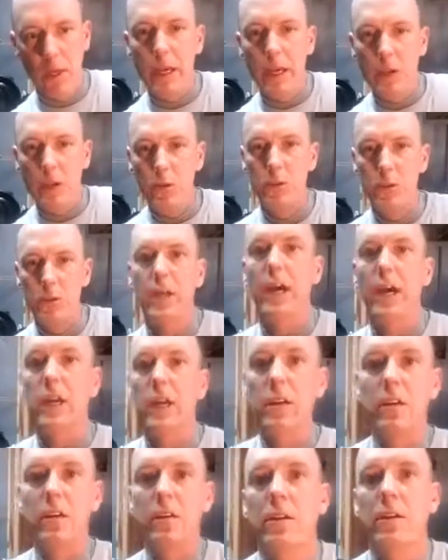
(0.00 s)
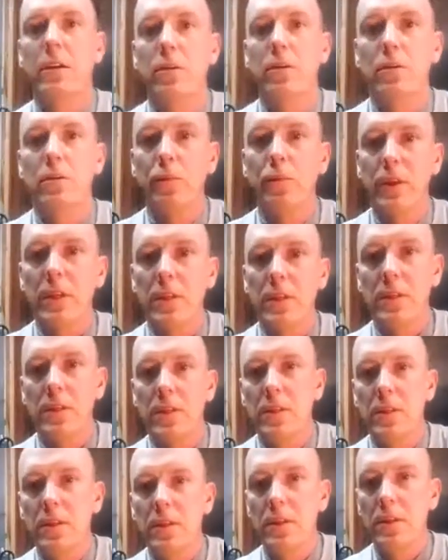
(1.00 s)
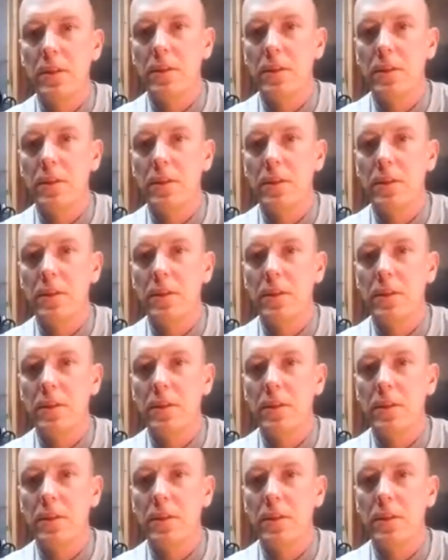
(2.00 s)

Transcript: I use that. And I don't know if we can see it.